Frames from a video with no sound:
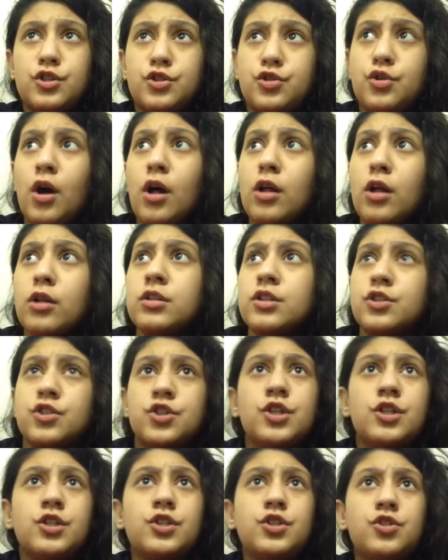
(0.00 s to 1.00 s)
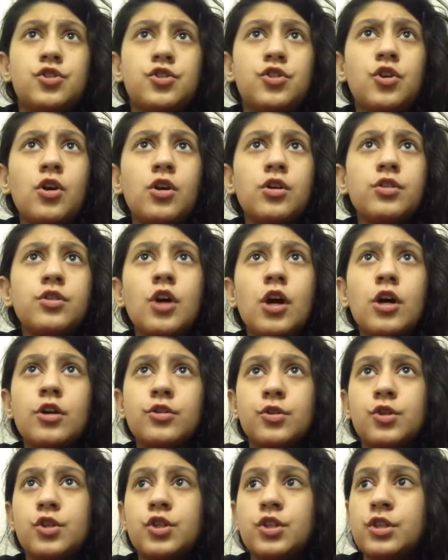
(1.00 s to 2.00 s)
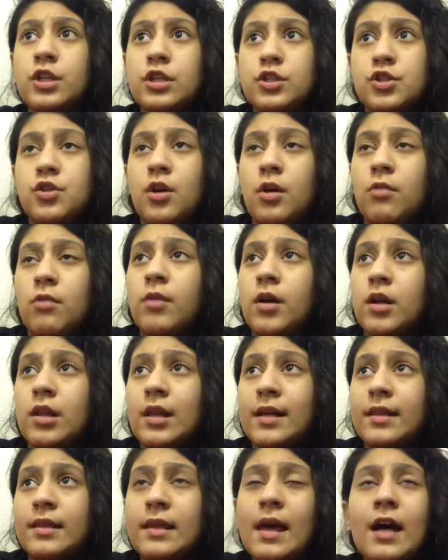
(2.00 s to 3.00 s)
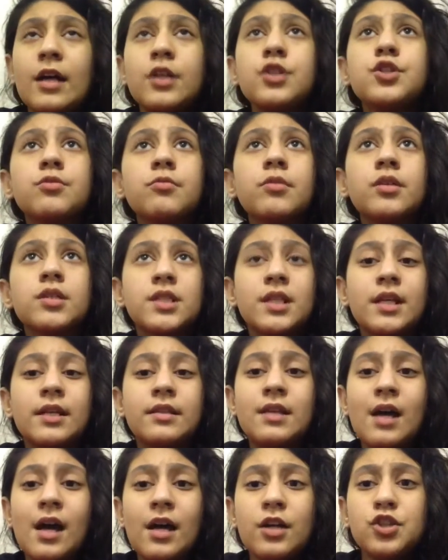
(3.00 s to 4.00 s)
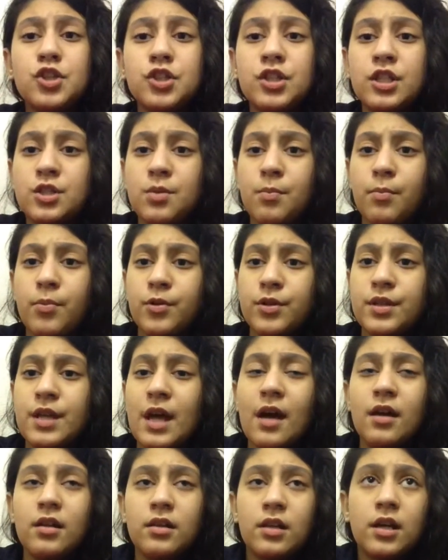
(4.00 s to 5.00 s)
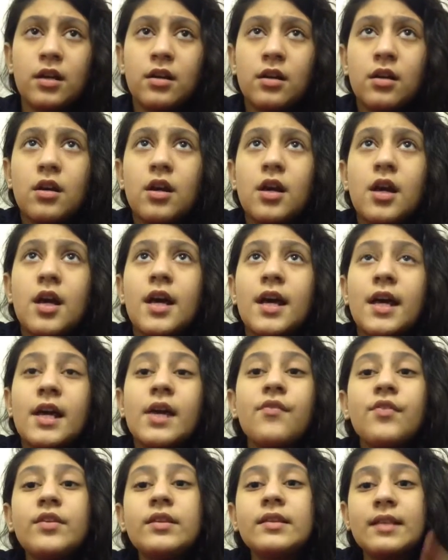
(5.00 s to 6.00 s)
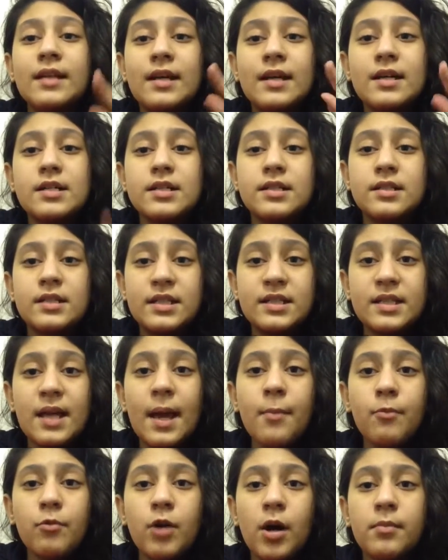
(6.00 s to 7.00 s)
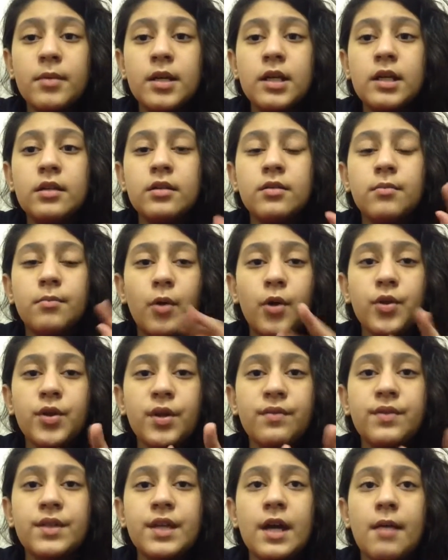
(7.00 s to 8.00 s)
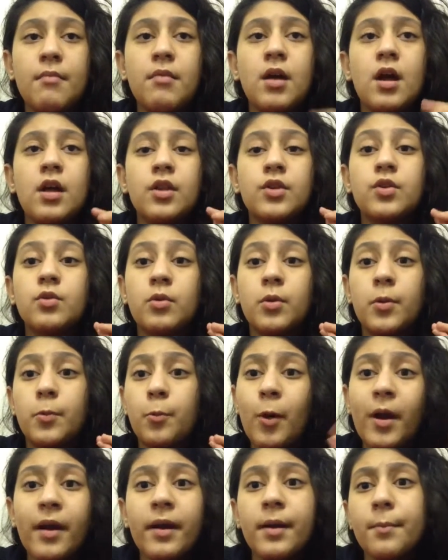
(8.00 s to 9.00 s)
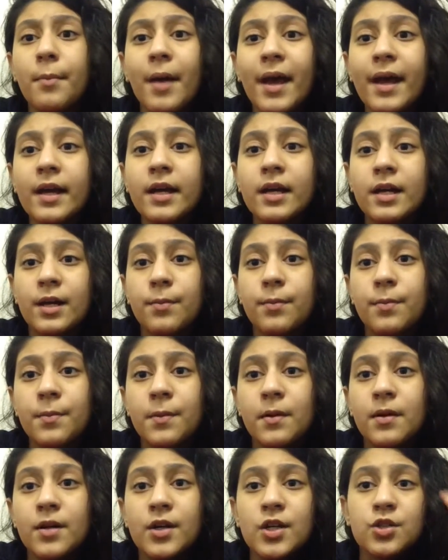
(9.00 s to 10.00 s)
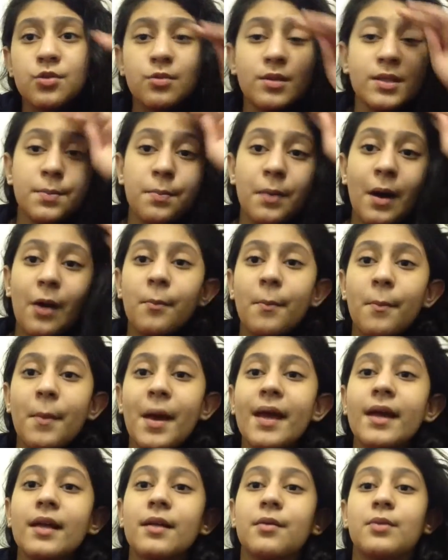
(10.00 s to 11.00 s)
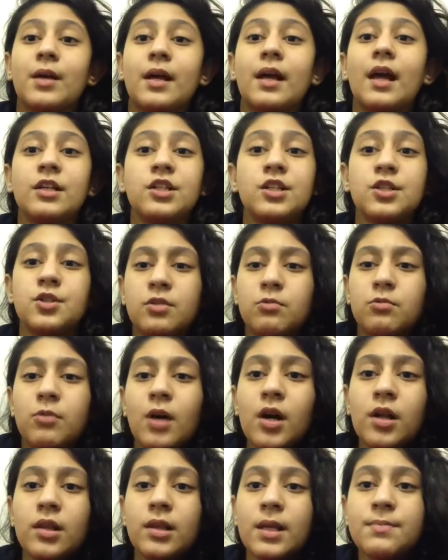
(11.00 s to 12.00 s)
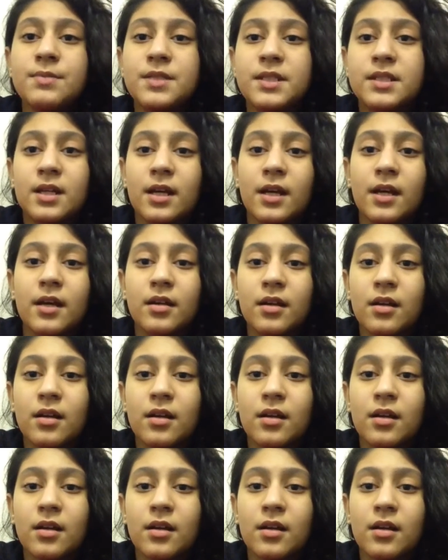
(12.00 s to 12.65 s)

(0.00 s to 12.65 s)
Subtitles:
tall, she is short, so she does not wear like that, she wears like that, she doesn't put that. Like even the same woman, both of them, they were wearing makeup. So what's about makeup? Like I just wear lipstick.